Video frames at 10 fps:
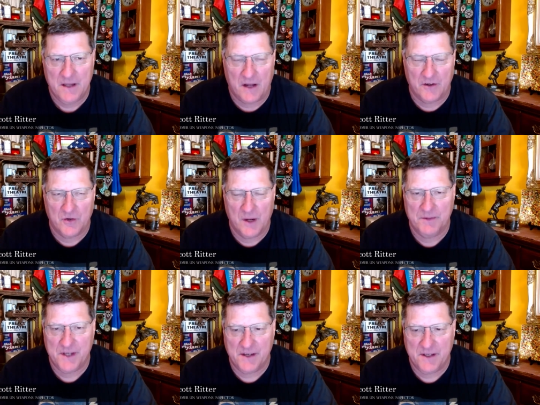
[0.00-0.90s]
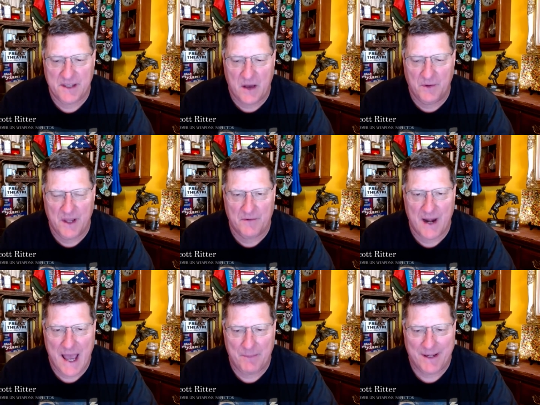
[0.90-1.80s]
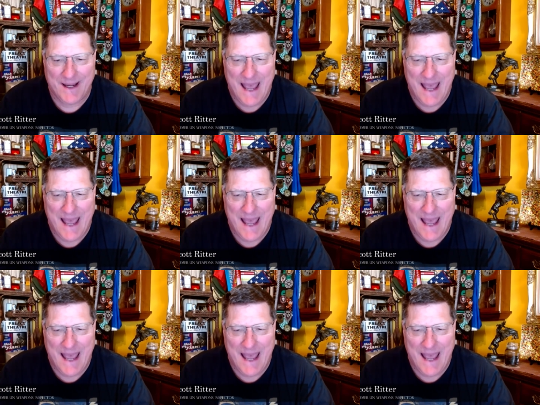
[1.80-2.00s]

Donald Trump says that that will never happen.